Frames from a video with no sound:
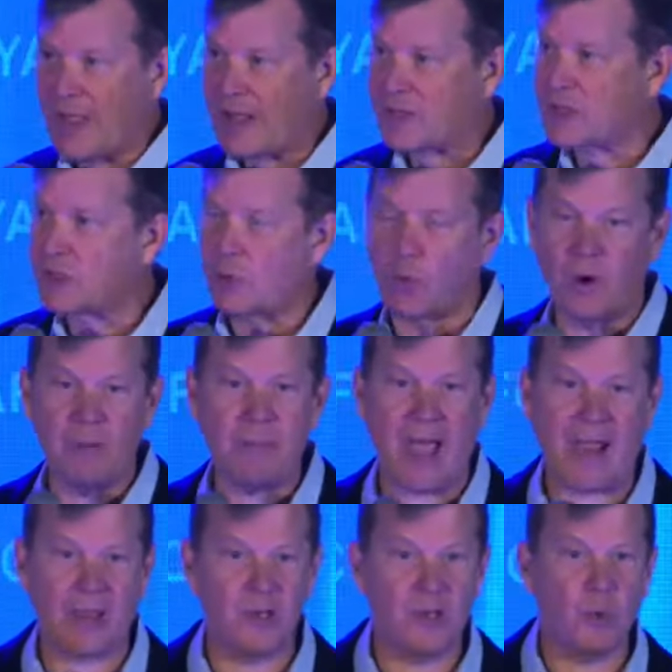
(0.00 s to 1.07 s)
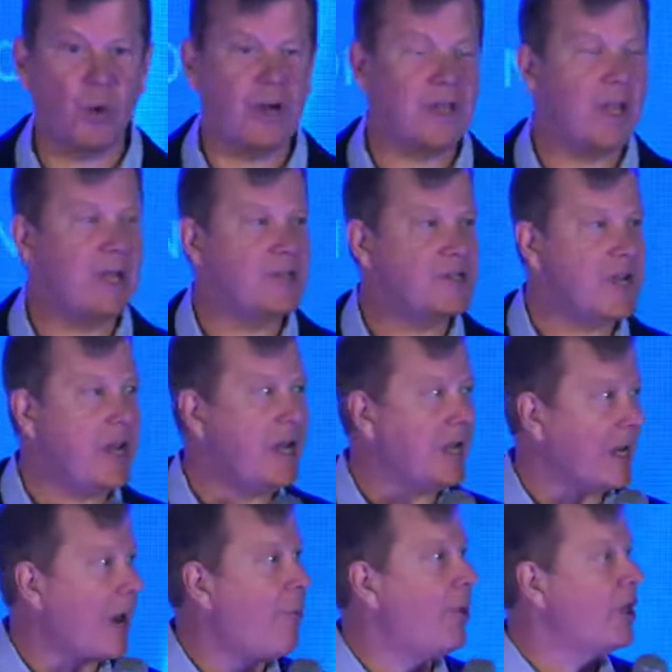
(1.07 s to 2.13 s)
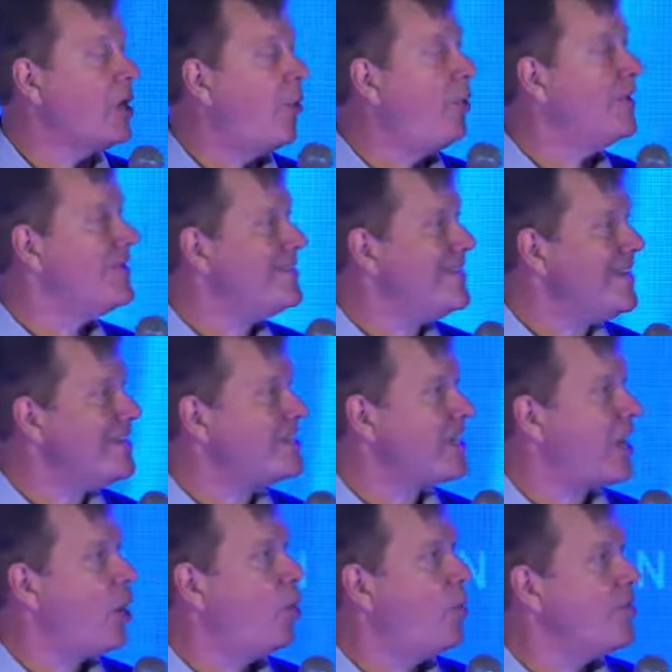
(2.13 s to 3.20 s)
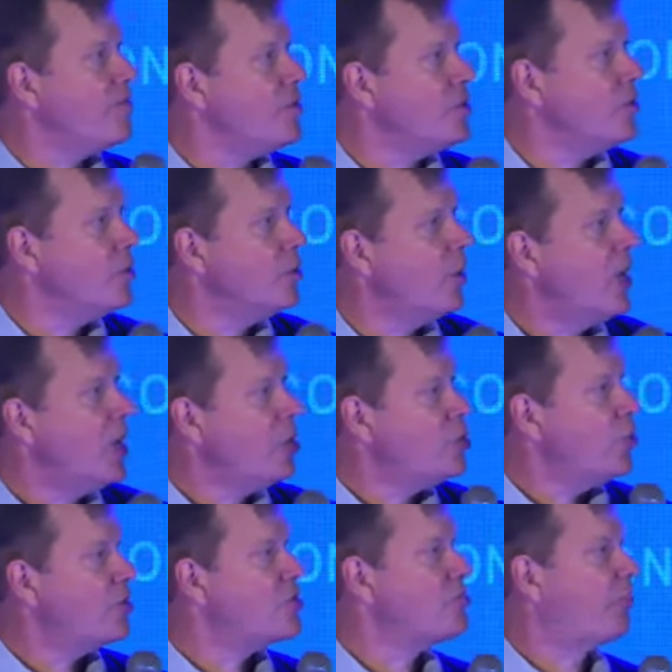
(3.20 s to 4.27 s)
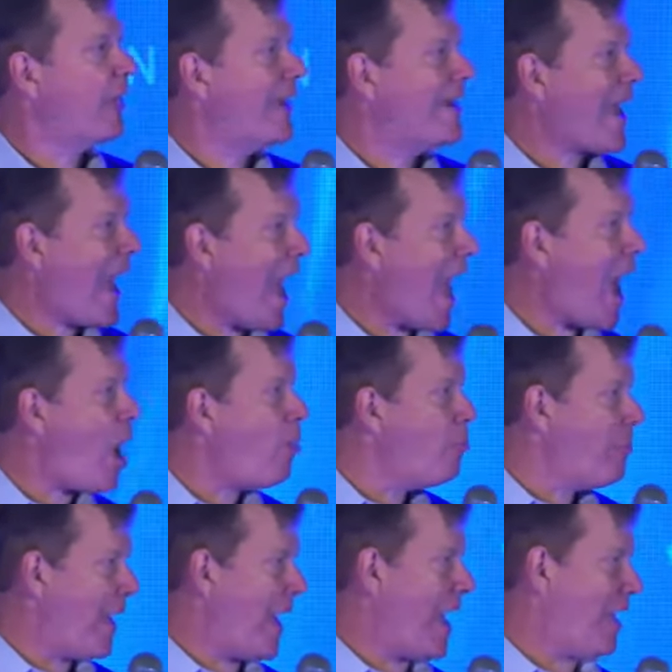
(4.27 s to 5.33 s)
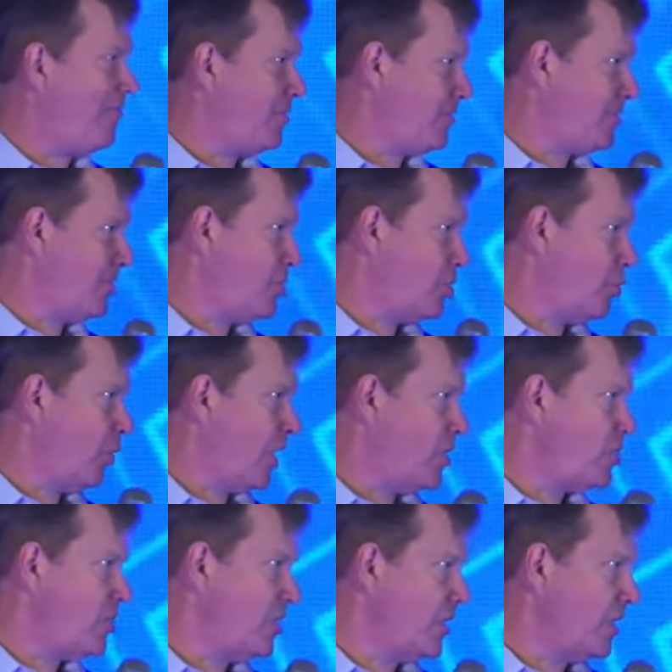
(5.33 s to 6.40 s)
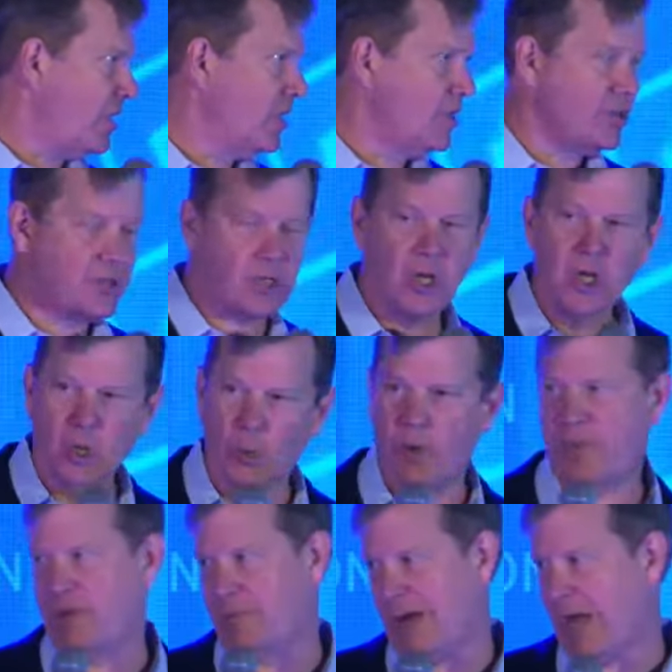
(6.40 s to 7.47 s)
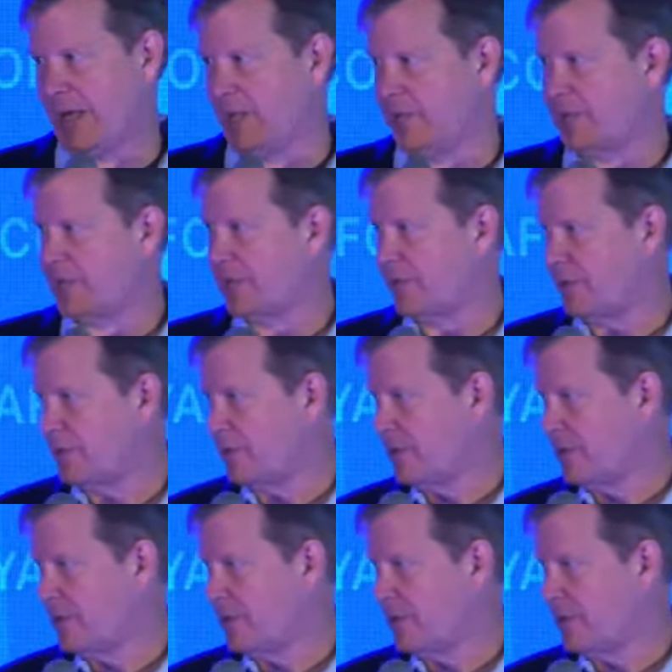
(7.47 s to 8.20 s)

that story back in 2018, and I want to go into detail with you to explain how bad the situation is with the Bidens.